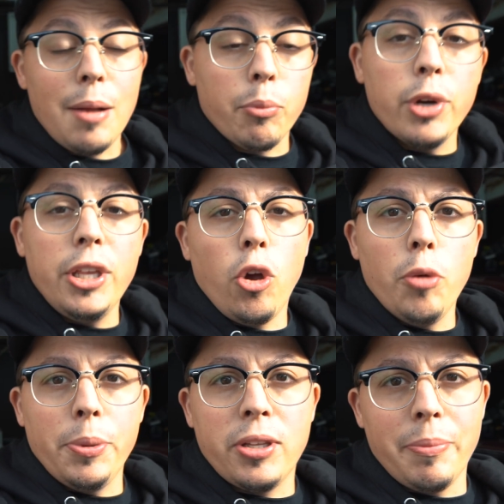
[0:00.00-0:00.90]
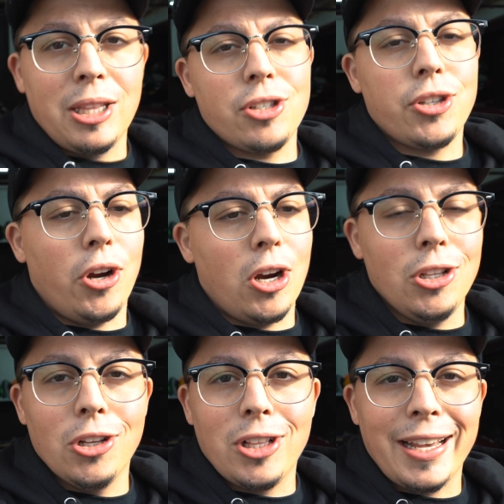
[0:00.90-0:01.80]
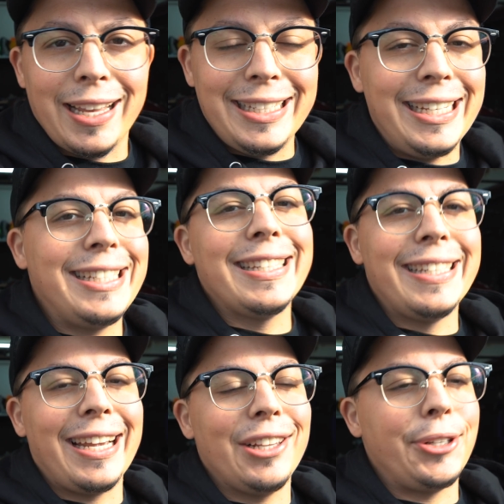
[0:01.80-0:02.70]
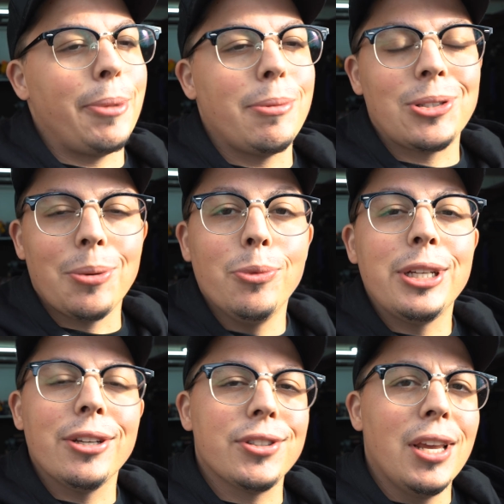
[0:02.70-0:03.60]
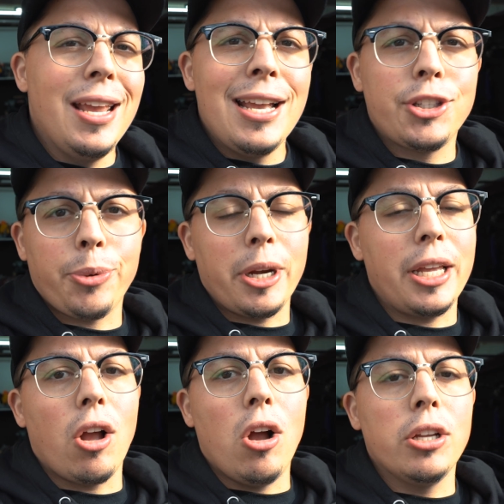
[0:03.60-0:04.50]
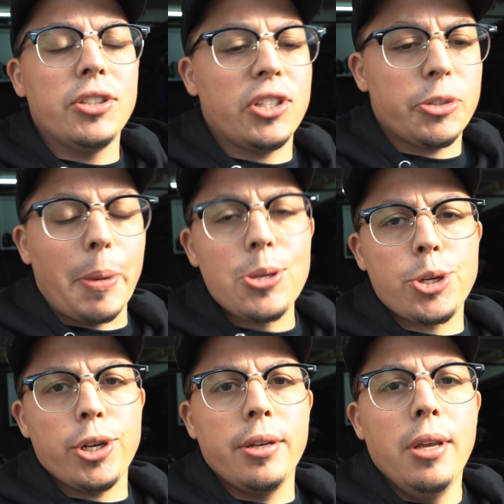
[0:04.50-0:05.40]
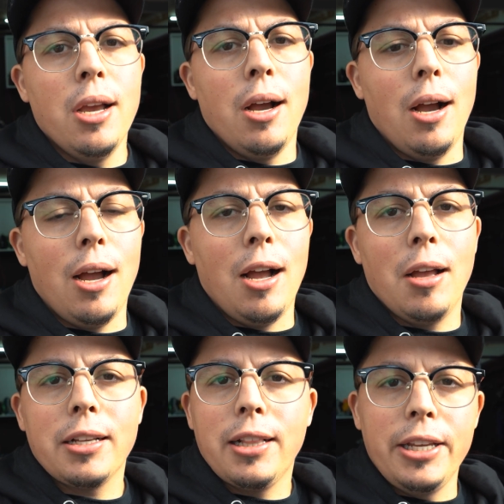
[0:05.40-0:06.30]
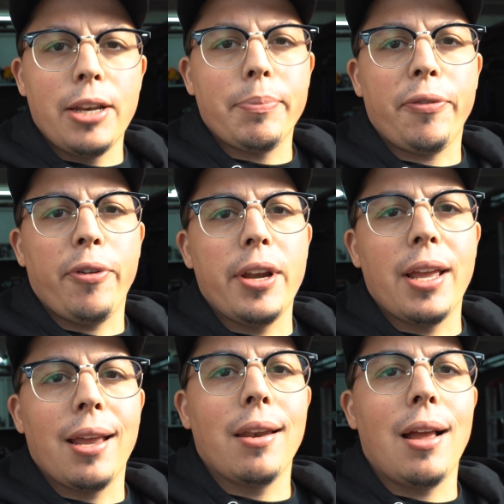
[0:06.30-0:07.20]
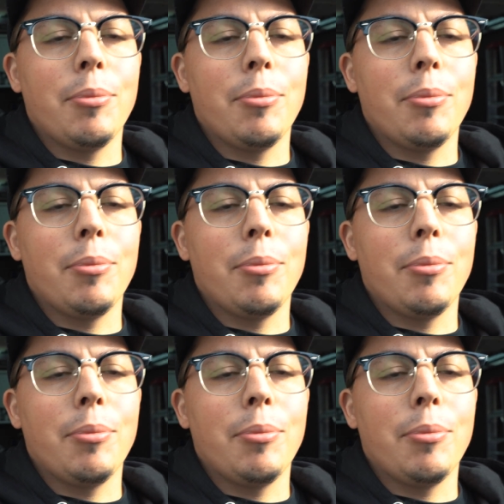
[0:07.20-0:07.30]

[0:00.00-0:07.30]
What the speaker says: I'm really hoping to make this car look like a decent daily, maybe some wheels. It's ready on suspension, clean up the front end.